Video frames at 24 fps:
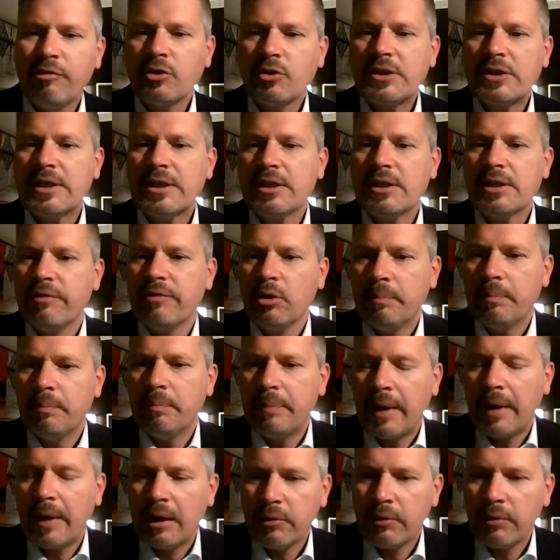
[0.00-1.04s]
Francis
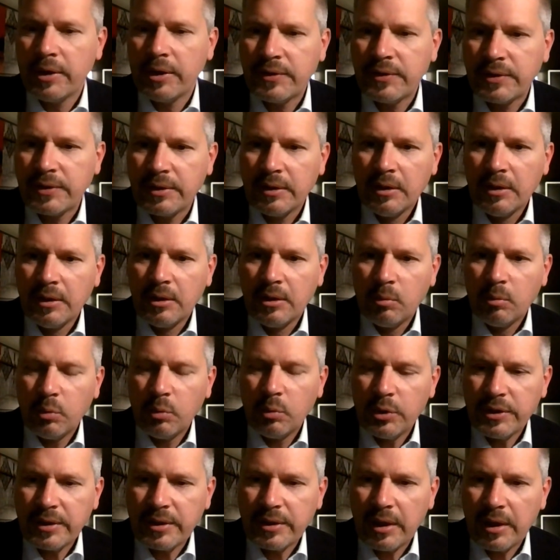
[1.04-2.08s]
Van Parys,
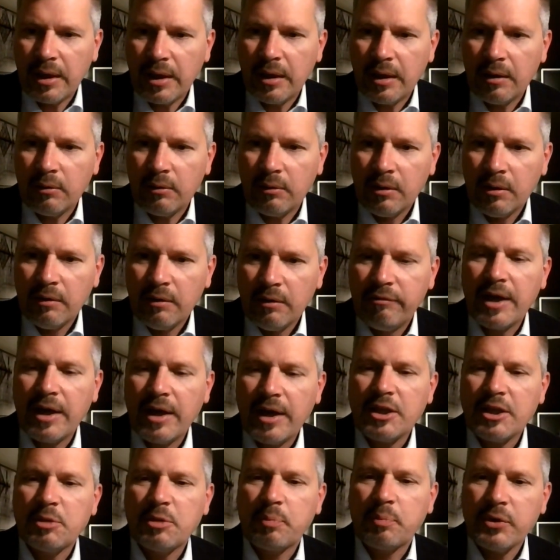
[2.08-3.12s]
who is our
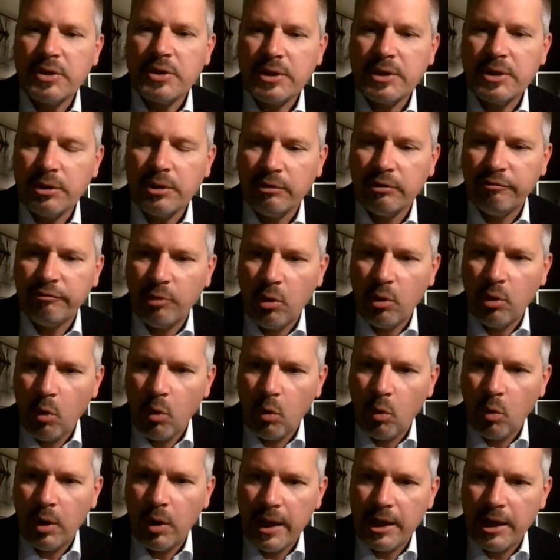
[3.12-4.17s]
Vice President for
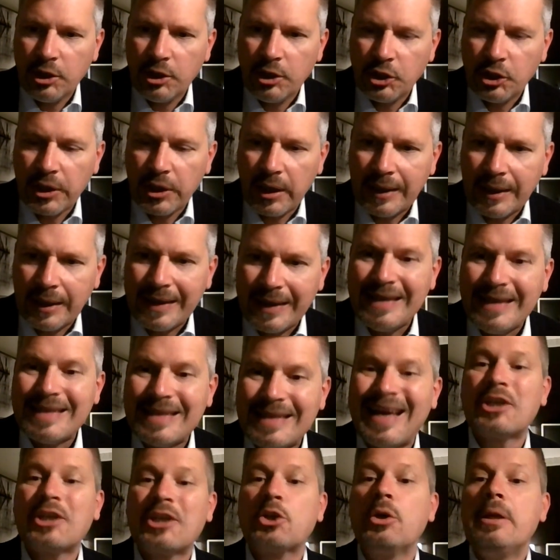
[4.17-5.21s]
all Asia. He's
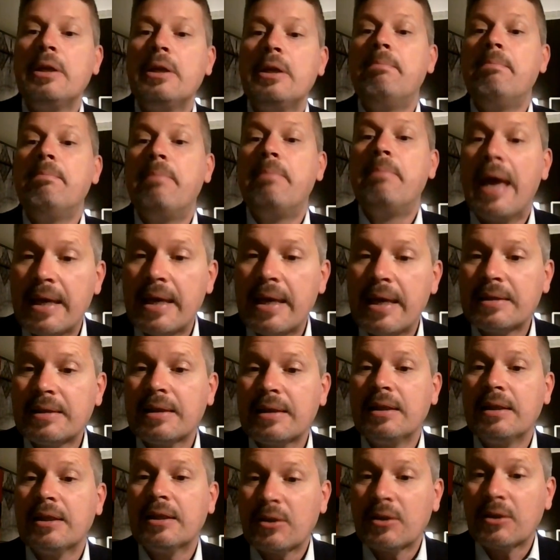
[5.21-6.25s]
actually based
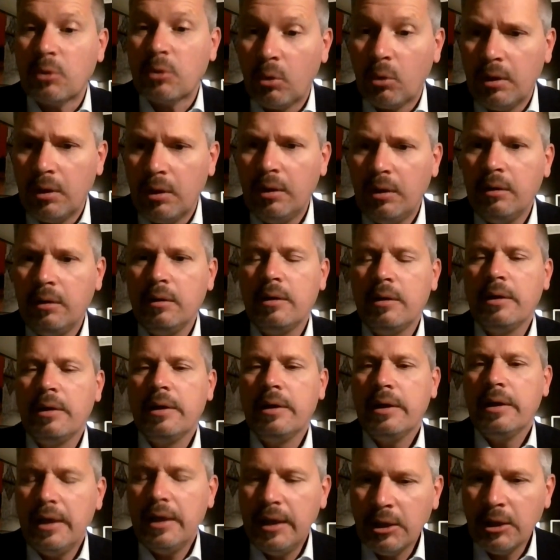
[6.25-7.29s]
in Seoul,
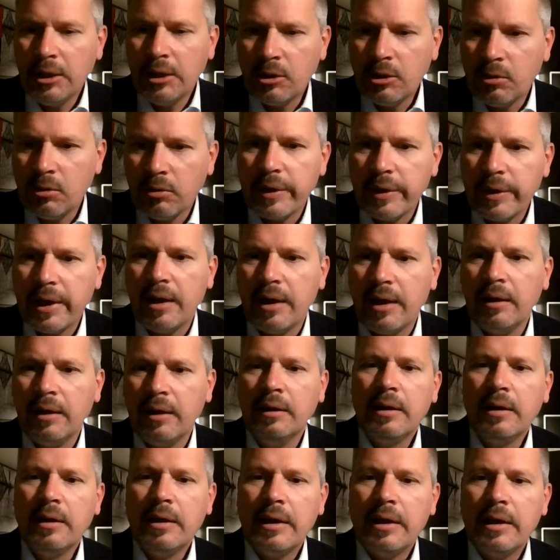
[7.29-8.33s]
in
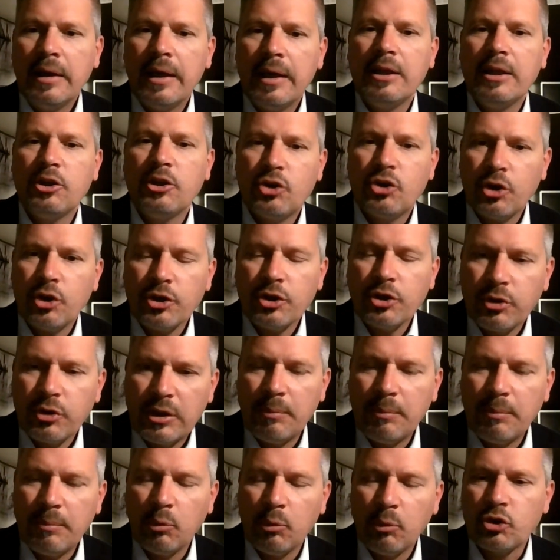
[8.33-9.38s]
Korea, and it's just
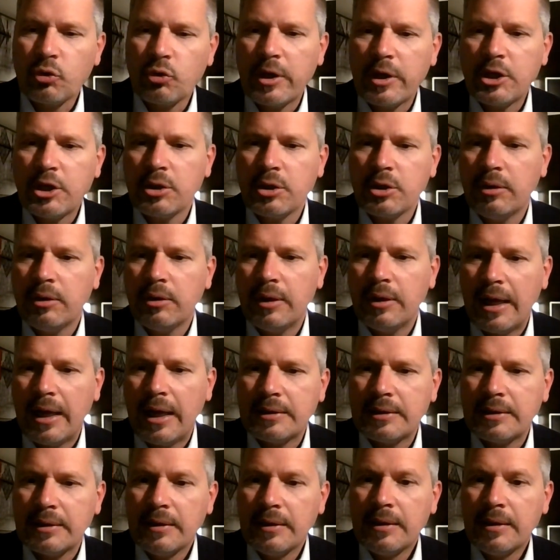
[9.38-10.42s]
a demonstration
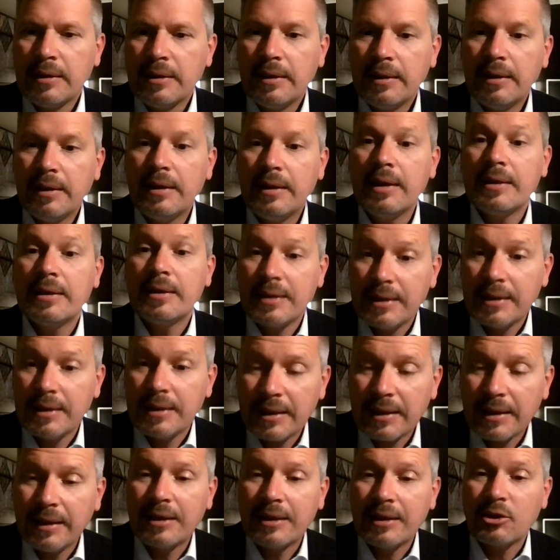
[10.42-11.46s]
that this
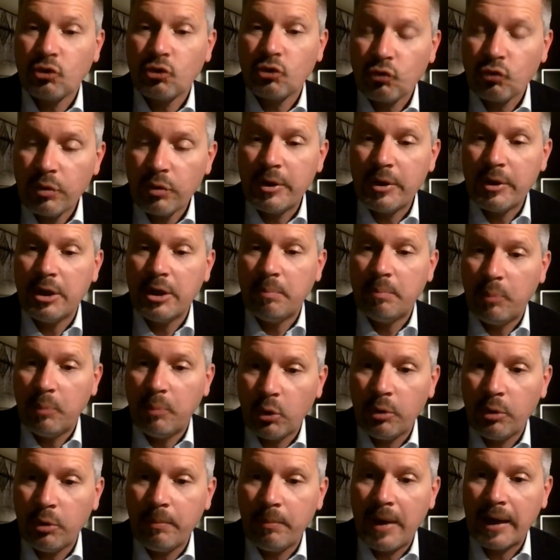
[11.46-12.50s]
is an extremely
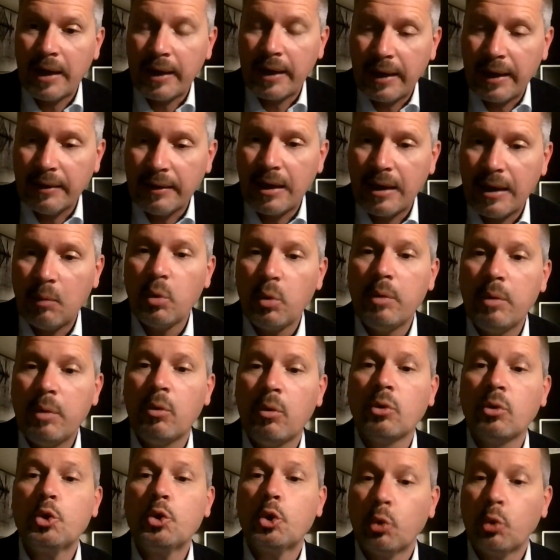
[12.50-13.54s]
important market that we
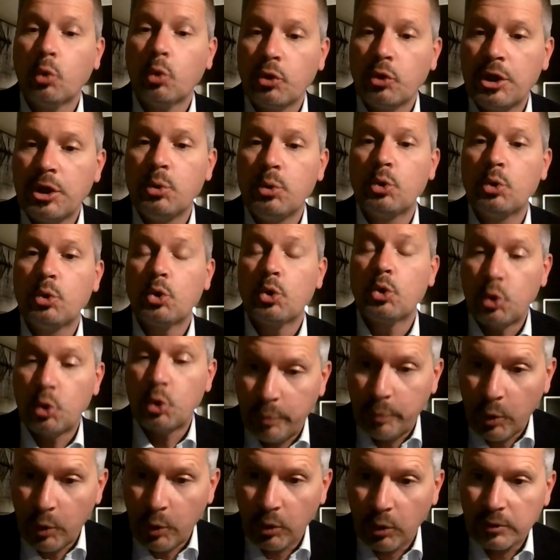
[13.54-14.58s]
want to continue to
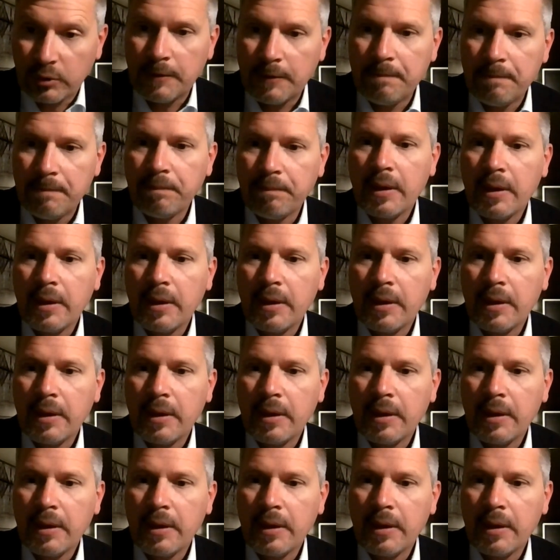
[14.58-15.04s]
support.